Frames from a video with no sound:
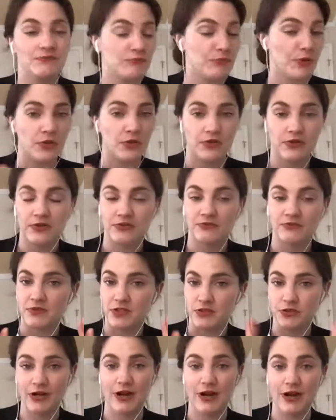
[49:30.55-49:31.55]
both
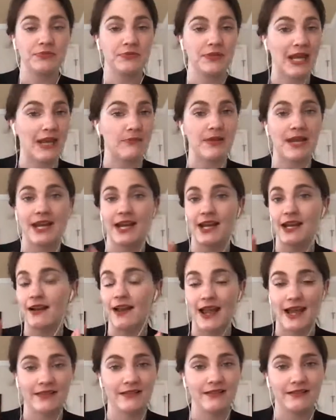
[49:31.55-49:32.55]
the Trump campaign
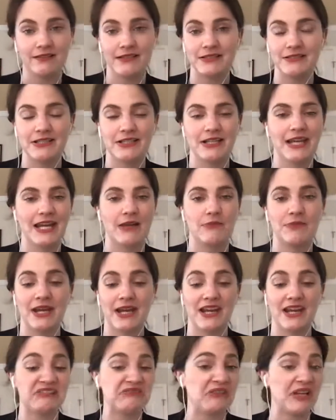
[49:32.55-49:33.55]
and the Clinton
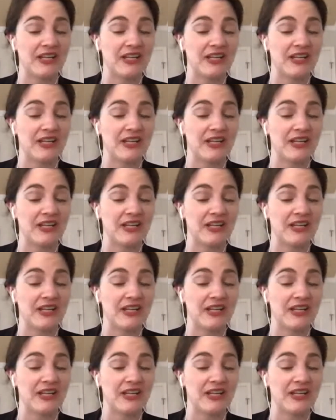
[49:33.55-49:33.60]
campaign.